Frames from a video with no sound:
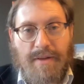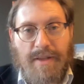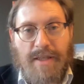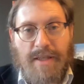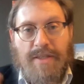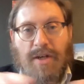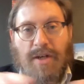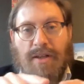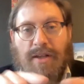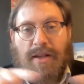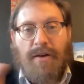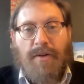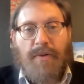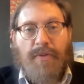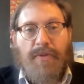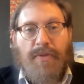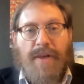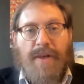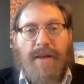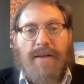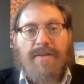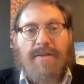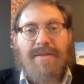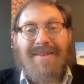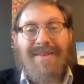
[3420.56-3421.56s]
These are little
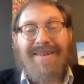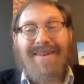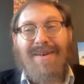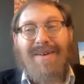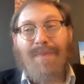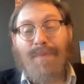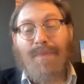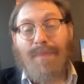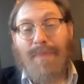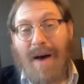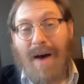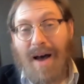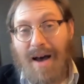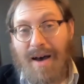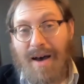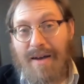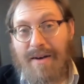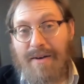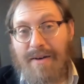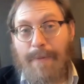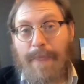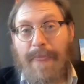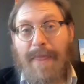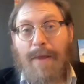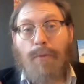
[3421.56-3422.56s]
things.
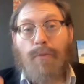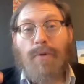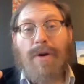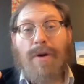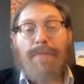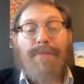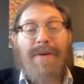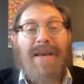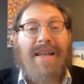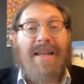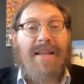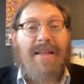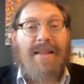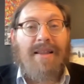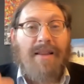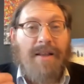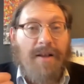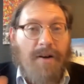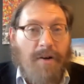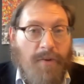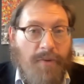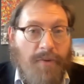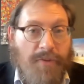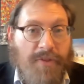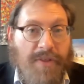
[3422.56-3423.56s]
But repeated
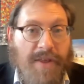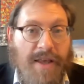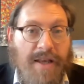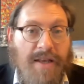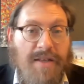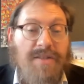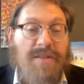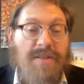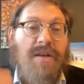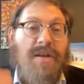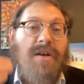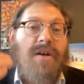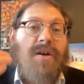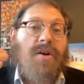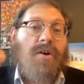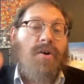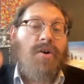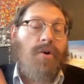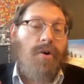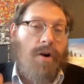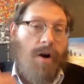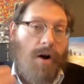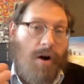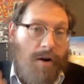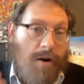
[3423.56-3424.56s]
little things
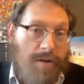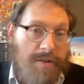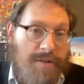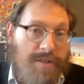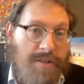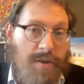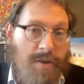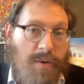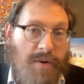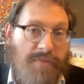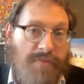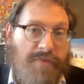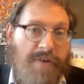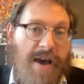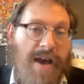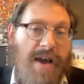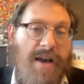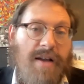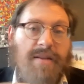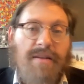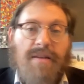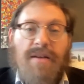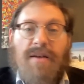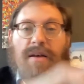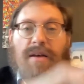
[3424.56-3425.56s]
could also
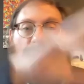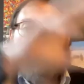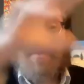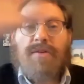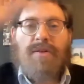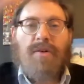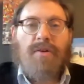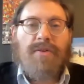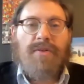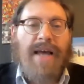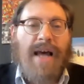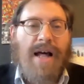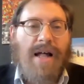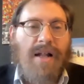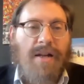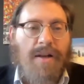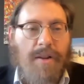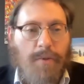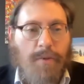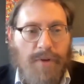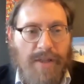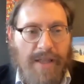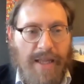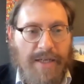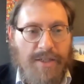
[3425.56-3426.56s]
affect the totality of
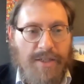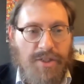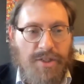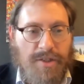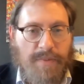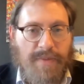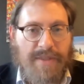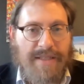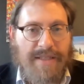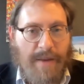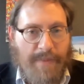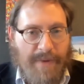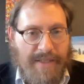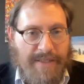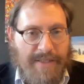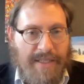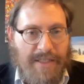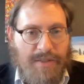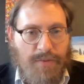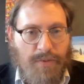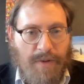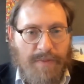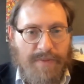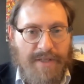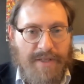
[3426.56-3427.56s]
the relationship. Does that make
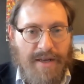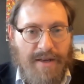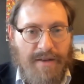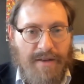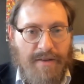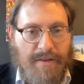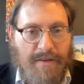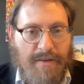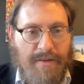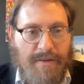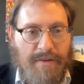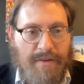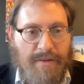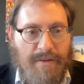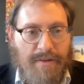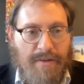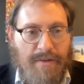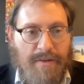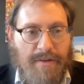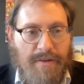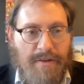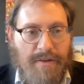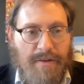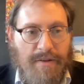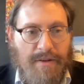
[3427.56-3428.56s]
sense what I'm saying?
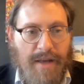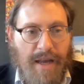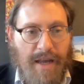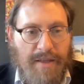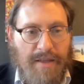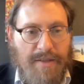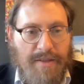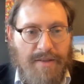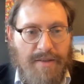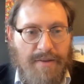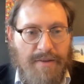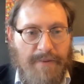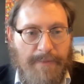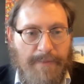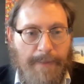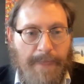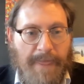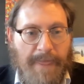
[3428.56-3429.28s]
Yes.